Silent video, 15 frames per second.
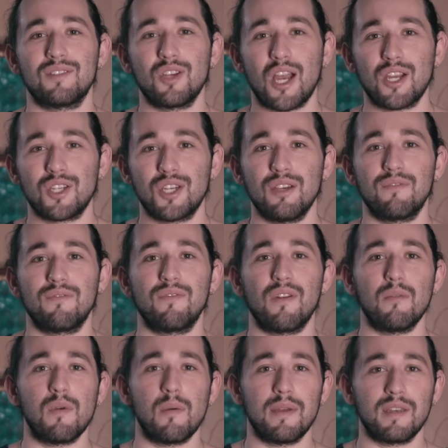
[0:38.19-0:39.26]
Josh here
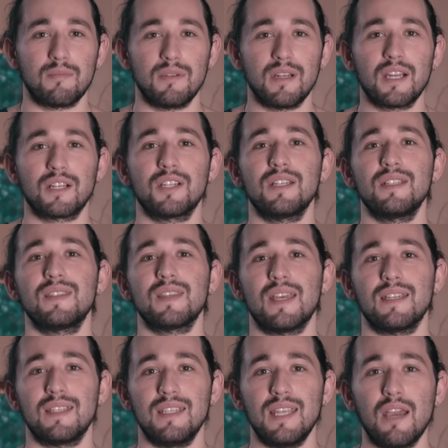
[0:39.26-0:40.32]
from Momentum Productions,
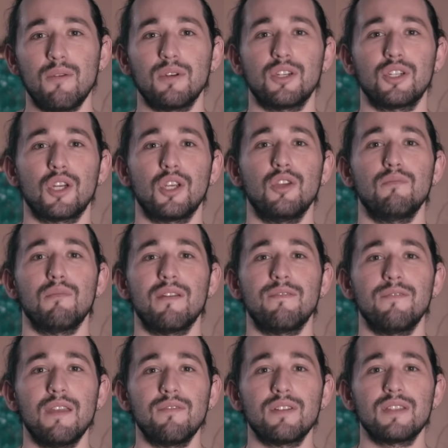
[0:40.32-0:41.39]
and today I want to show you my
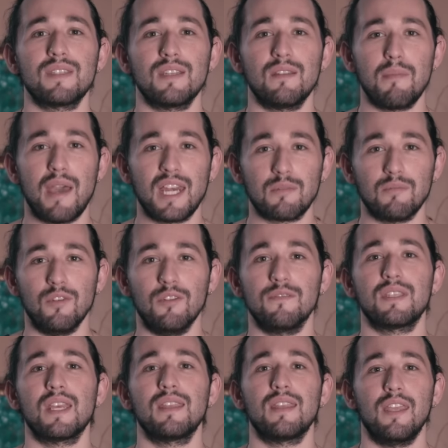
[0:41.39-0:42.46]
favorite cinematic
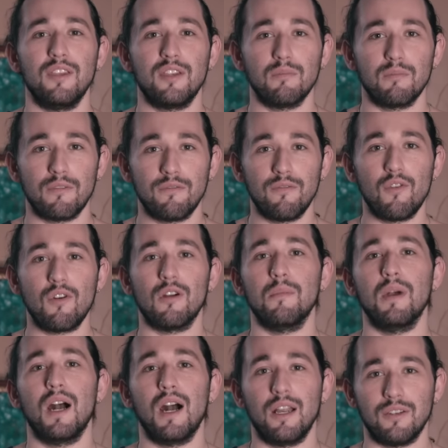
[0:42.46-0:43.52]
moves that you can perform
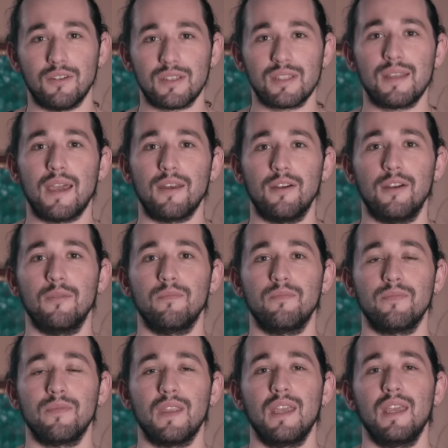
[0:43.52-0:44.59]
on your slider.
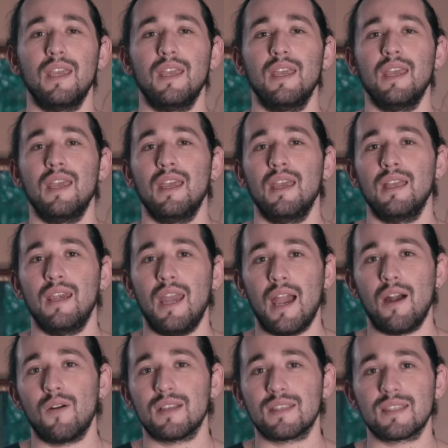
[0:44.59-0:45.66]

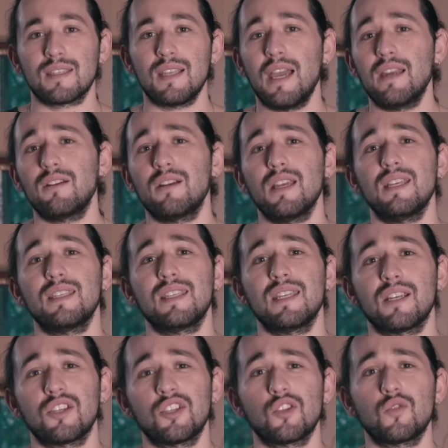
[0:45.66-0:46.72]
Now, a slider is an
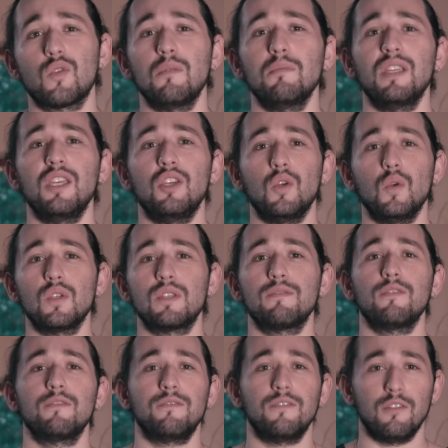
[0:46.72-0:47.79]
extremely
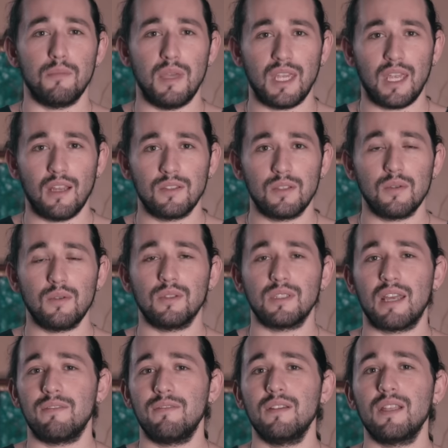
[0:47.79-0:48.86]
useful filmmaking tool, and
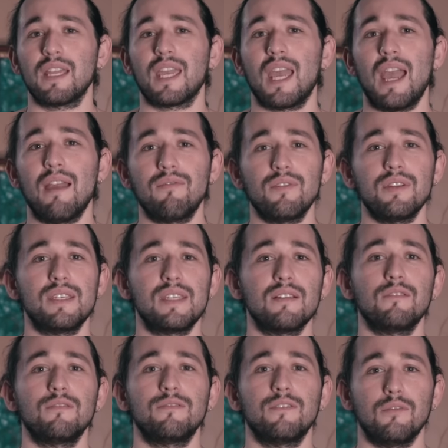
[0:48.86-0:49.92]
I feel like every
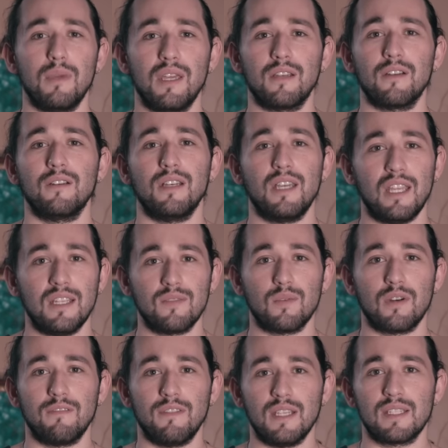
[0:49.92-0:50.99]
single filmmaker needs
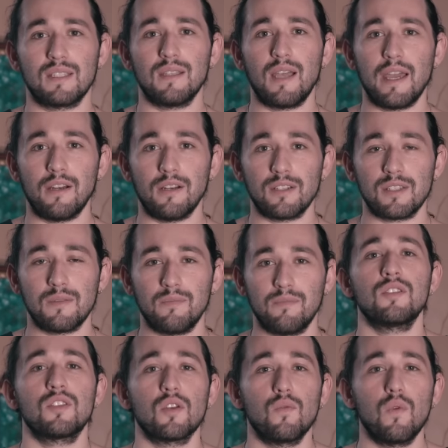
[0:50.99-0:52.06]
one of these sliders.
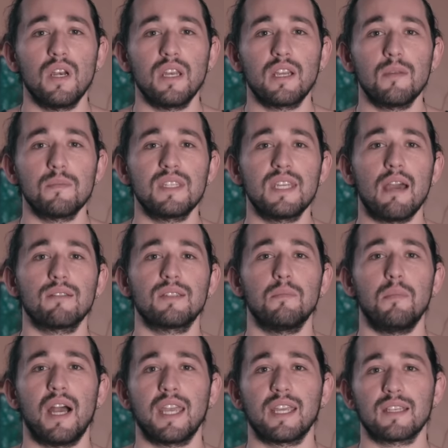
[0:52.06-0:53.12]
So when it comes down to
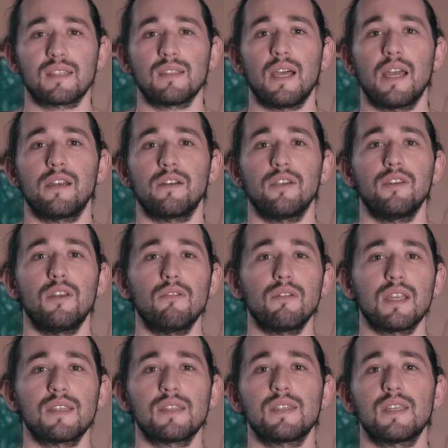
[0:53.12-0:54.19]
buying a slider, you don't
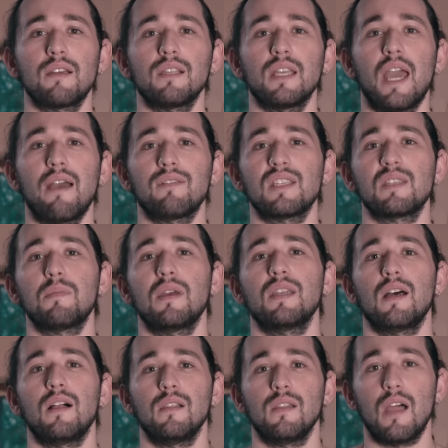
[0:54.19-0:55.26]
necessarily have to spend
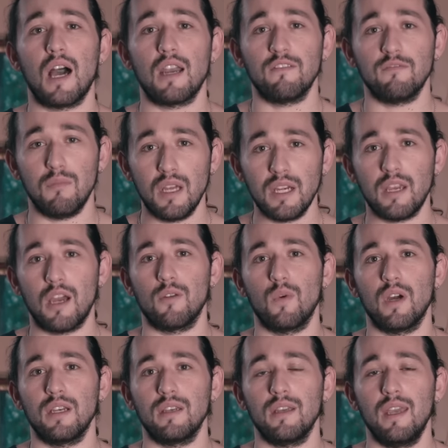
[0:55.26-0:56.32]
a lot of money on
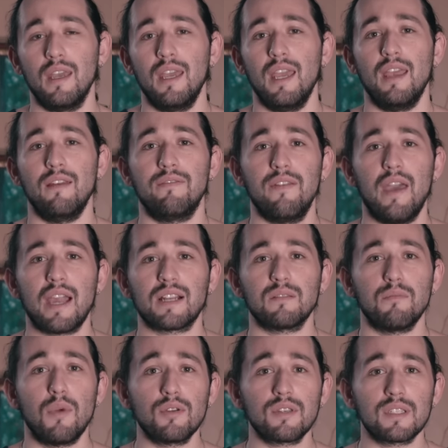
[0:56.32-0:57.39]
one. In fact,
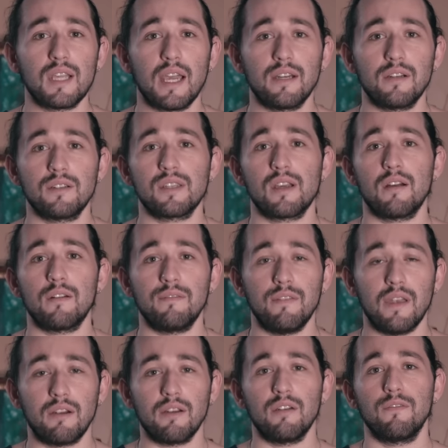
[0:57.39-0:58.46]
most sliders are
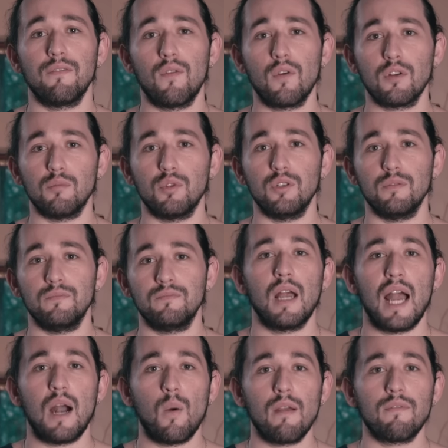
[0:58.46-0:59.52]
very affordable.
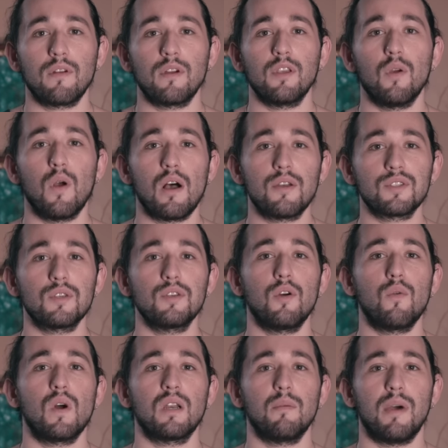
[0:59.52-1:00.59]
However, you also
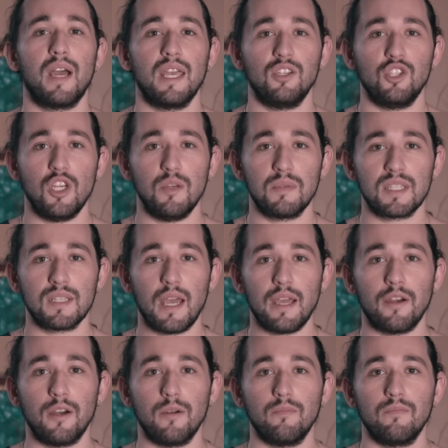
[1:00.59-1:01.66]
don't want to buy a cheap
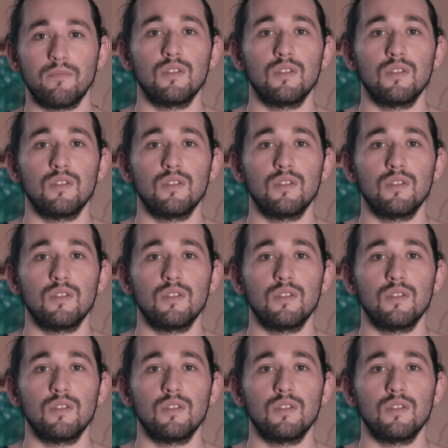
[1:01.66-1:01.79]
slider.